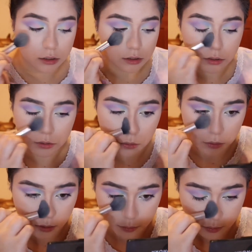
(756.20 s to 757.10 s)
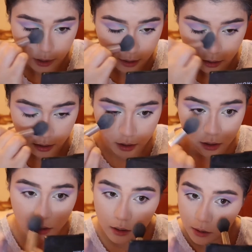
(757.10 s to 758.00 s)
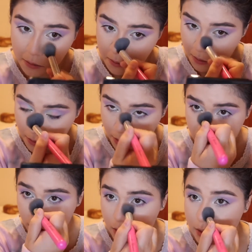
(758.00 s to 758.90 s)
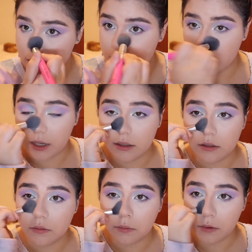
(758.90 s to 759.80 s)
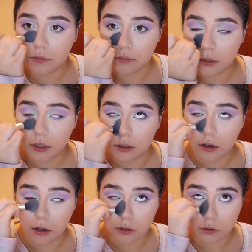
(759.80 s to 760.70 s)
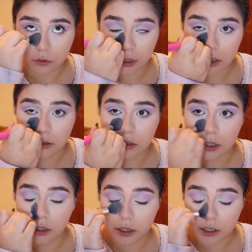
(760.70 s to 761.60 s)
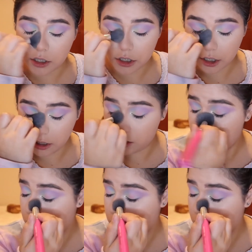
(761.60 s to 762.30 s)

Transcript: just go up lightly on the sides of where the contour and the Lyric shade